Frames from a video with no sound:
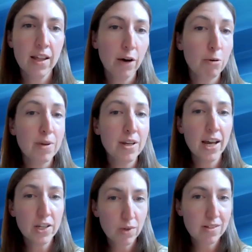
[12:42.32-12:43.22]
That will be
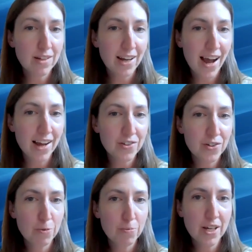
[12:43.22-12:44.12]
next Wednesday at
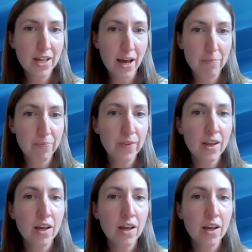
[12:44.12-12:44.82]
2 p.m.